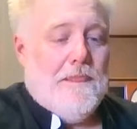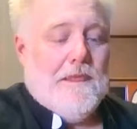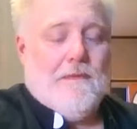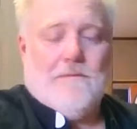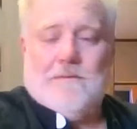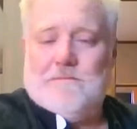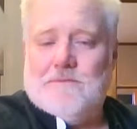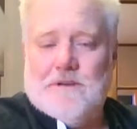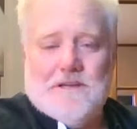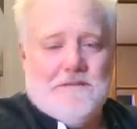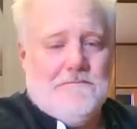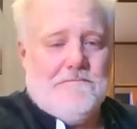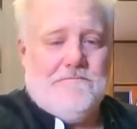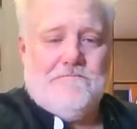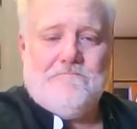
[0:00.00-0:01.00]
and we're
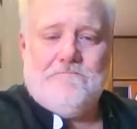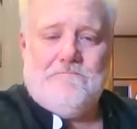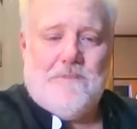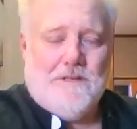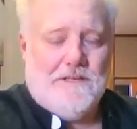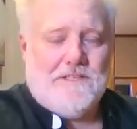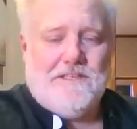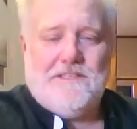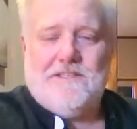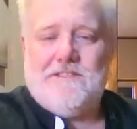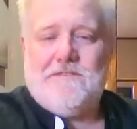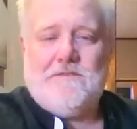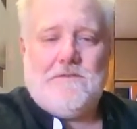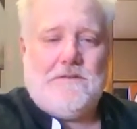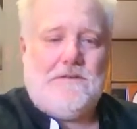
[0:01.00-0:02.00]
printing bulletins
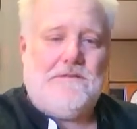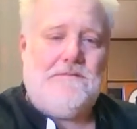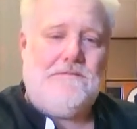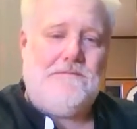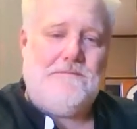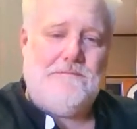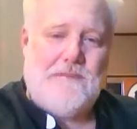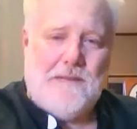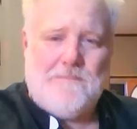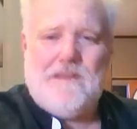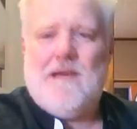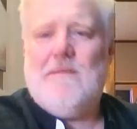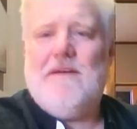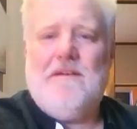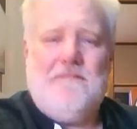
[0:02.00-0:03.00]
for
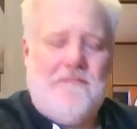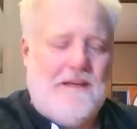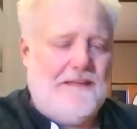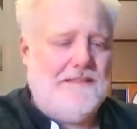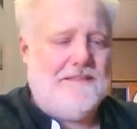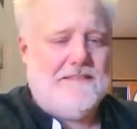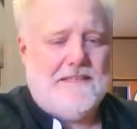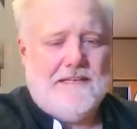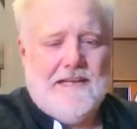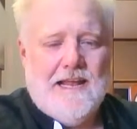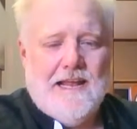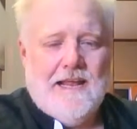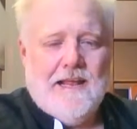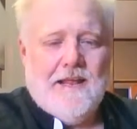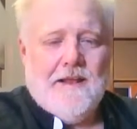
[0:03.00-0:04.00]
upcoming events, and
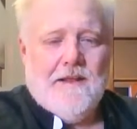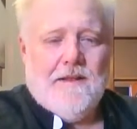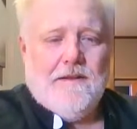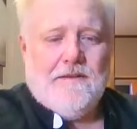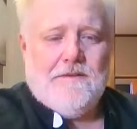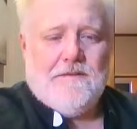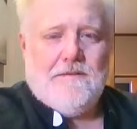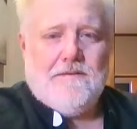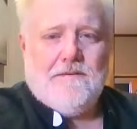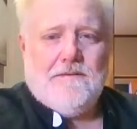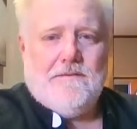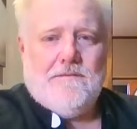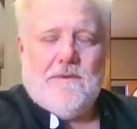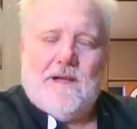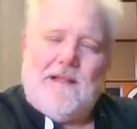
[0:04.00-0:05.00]

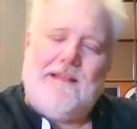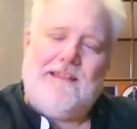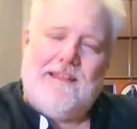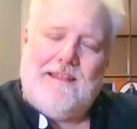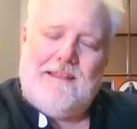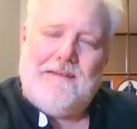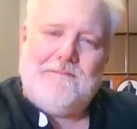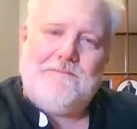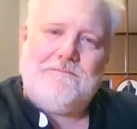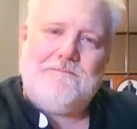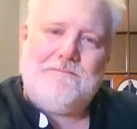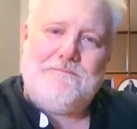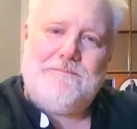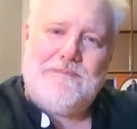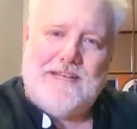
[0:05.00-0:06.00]
well, I,
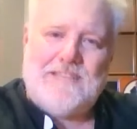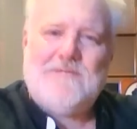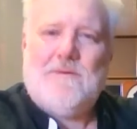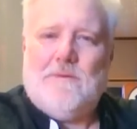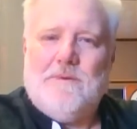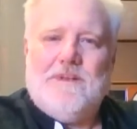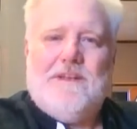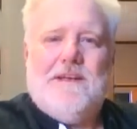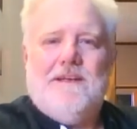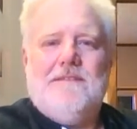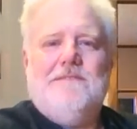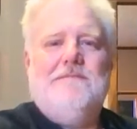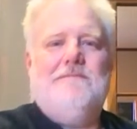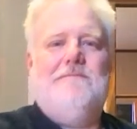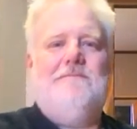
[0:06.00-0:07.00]
that's what we
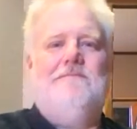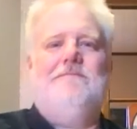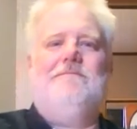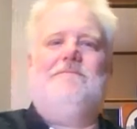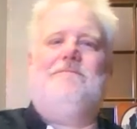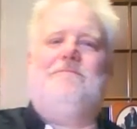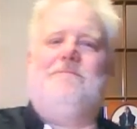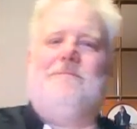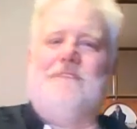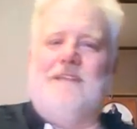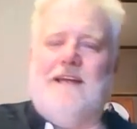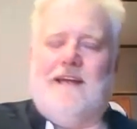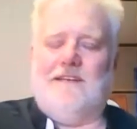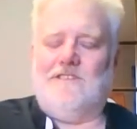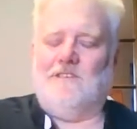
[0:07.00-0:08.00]
did
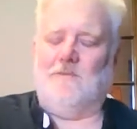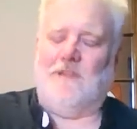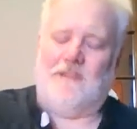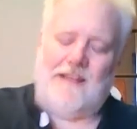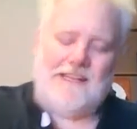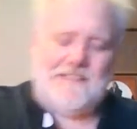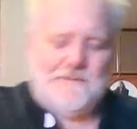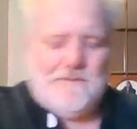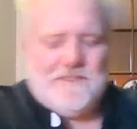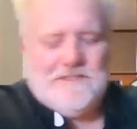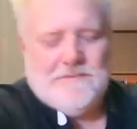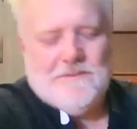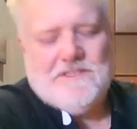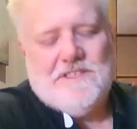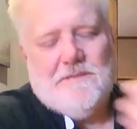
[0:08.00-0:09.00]
today, Jubilee. That's
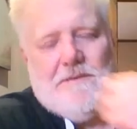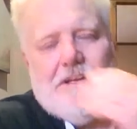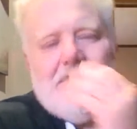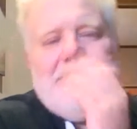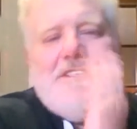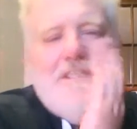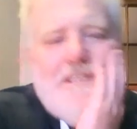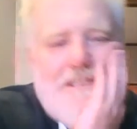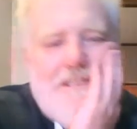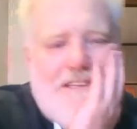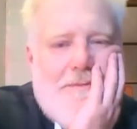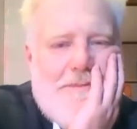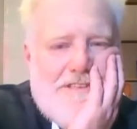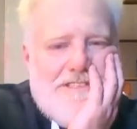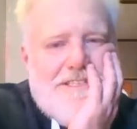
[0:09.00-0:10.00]
what, what you missed. You,
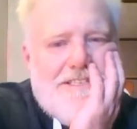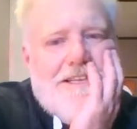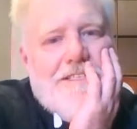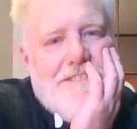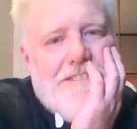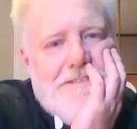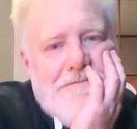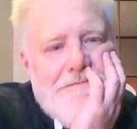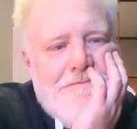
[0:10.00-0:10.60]
you missed us